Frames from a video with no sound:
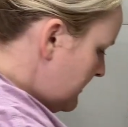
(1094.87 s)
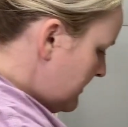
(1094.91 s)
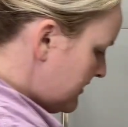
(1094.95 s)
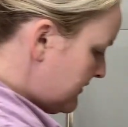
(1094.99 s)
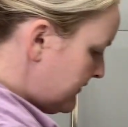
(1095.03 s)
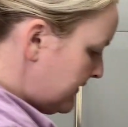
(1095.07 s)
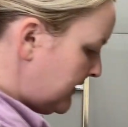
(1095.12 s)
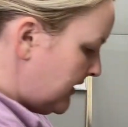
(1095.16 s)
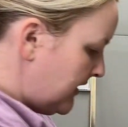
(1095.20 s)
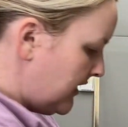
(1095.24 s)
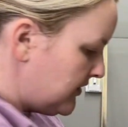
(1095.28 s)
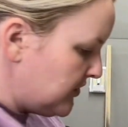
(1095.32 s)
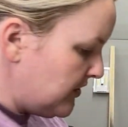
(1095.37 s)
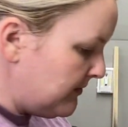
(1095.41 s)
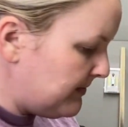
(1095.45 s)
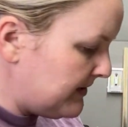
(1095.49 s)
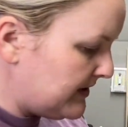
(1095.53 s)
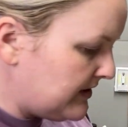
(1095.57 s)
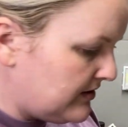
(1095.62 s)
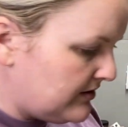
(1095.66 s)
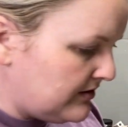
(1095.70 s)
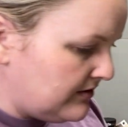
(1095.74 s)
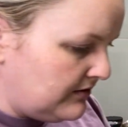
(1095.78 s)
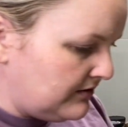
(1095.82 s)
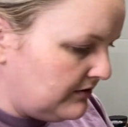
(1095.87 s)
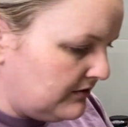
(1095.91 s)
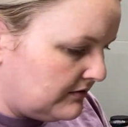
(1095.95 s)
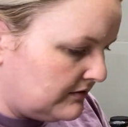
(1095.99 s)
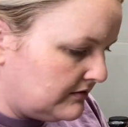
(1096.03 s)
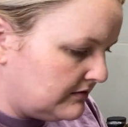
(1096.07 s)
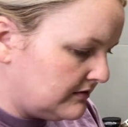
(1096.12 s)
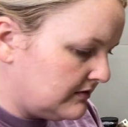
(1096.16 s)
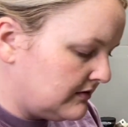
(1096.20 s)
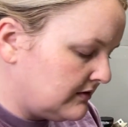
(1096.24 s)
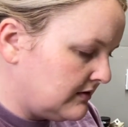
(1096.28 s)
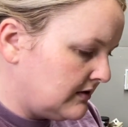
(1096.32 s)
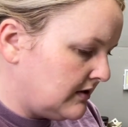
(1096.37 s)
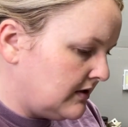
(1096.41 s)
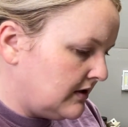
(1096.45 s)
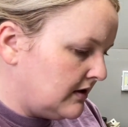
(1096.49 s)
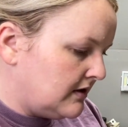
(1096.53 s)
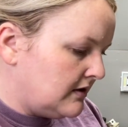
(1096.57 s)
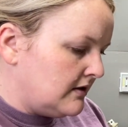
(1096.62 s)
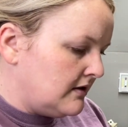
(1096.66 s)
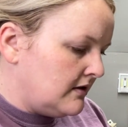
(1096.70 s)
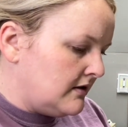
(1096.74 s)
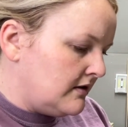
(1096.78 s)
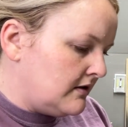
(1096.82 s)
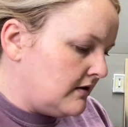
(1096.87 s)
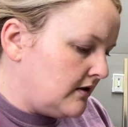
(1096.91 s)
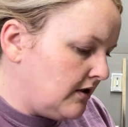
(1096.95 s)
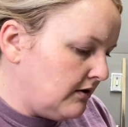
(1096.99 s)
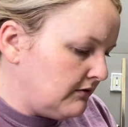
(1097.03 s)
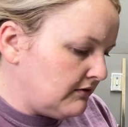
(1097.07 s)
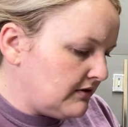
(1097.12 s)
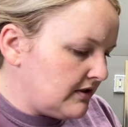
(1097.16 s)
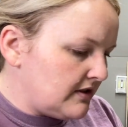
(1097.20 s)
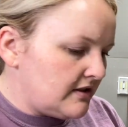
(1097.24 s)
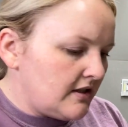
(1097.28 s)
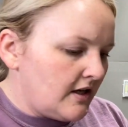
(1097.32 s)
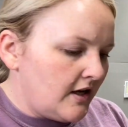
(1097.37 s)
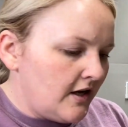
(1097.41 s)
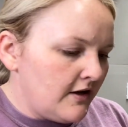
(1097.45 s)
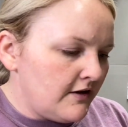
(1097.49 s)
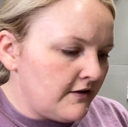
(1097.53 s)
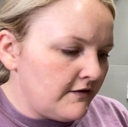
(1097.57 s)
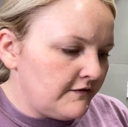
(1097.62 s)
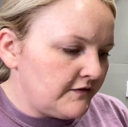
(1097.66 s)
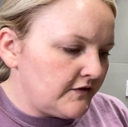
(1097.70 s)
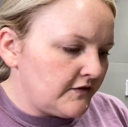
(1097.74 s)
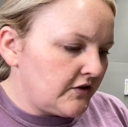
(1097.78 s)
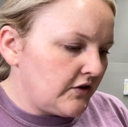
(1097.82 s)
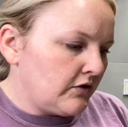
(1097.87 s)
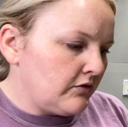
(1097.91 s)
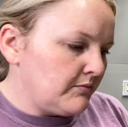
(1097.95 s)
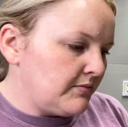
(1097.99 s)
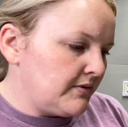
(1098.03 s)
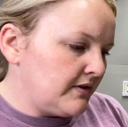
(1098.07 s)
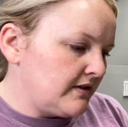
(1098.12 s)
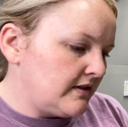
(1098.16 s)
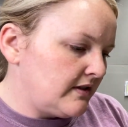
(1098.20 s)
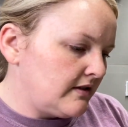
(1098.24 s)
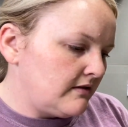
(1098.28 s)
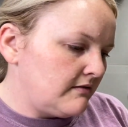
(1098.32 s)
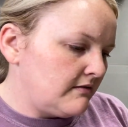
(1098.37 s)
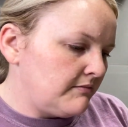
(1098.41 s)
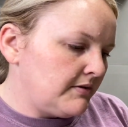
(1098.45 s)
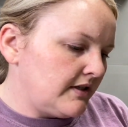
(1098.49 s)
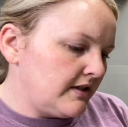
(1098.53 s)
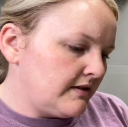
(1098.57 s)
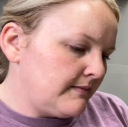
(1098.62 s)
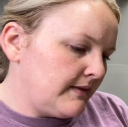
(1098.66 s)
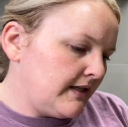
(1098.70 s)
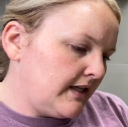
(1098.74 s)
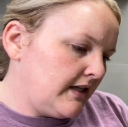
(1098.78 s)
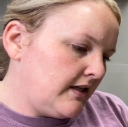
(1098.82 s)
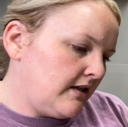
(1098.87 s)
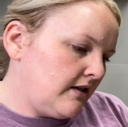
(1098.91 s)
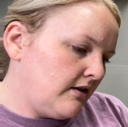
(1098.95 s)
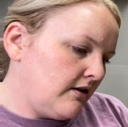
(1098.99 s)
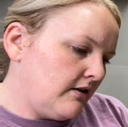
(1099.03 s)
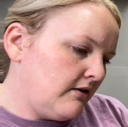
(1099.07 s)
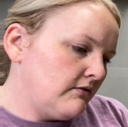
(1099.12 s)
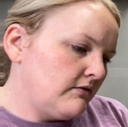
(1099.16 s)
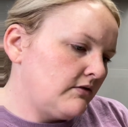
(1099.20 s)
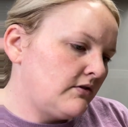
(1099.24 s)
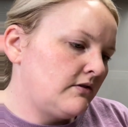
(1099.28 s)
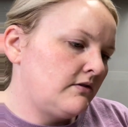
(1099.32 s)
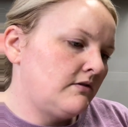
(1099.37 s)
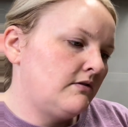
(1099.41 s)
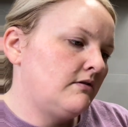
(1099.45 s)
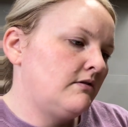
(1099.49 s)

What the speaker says: this one got drippy too. Note to self, don't put as many coats.